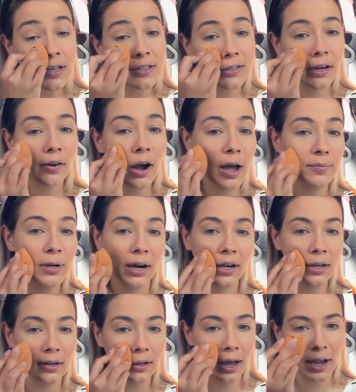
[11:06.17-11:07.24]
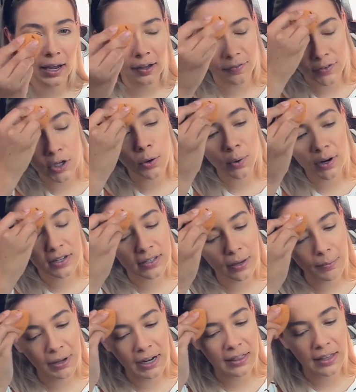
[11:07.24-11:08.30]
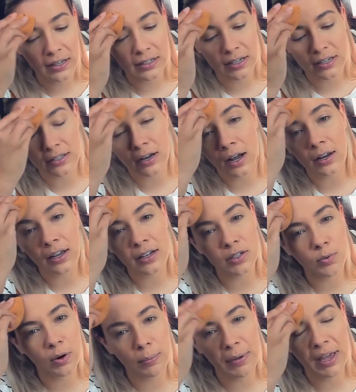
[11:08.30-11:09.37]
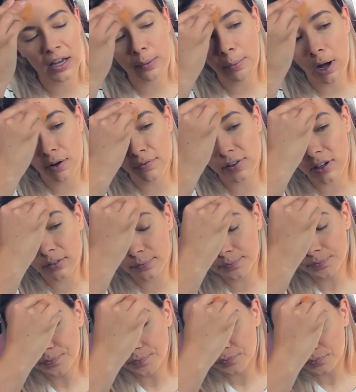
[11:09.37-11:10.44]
So I'm not gonna lie, if you are somebody that does not like to wear makeup often,